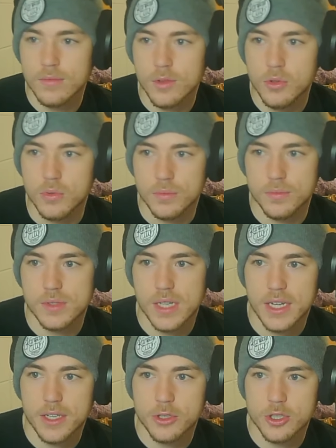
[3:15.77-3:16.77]
Ooh,
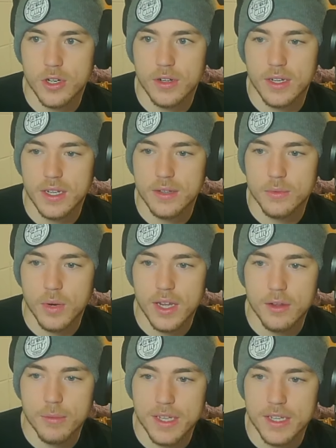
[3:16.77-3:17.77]
tiger shark eating whale meat.